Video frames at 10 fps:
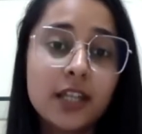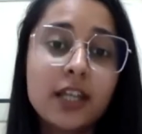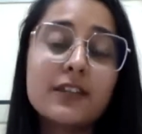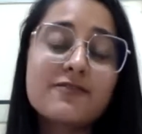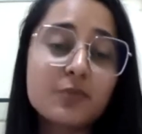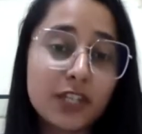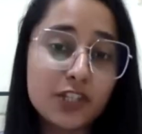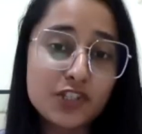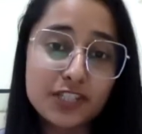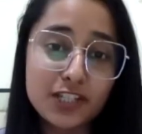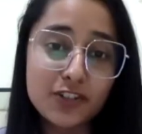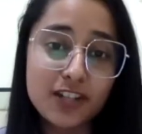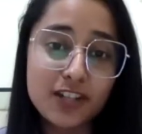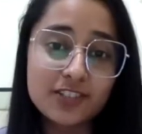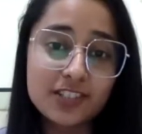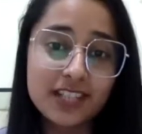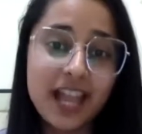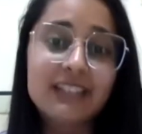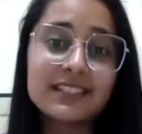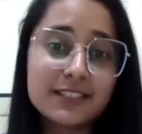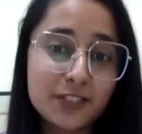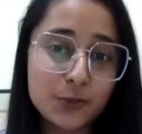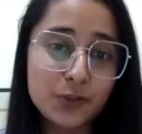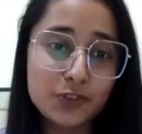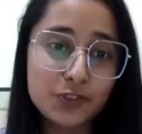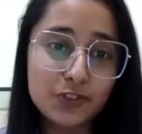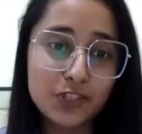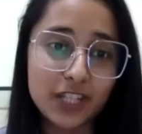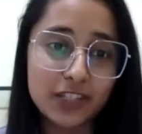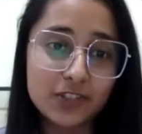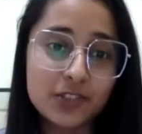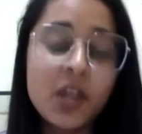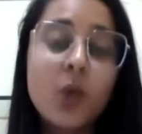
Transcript: Information Technology and Institutional Change,